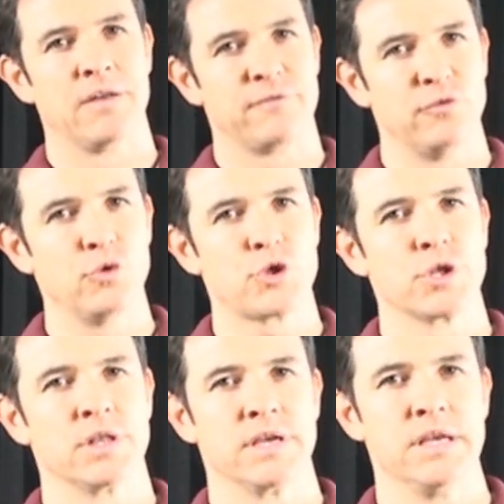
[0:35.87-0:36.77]

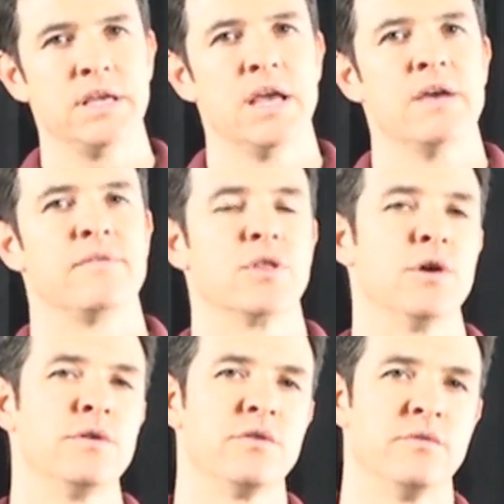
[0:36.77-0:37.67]
Unfortunately, for
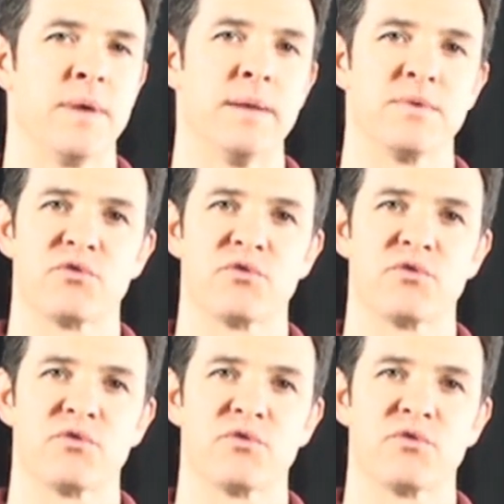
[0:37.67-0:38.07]
those who have perhaps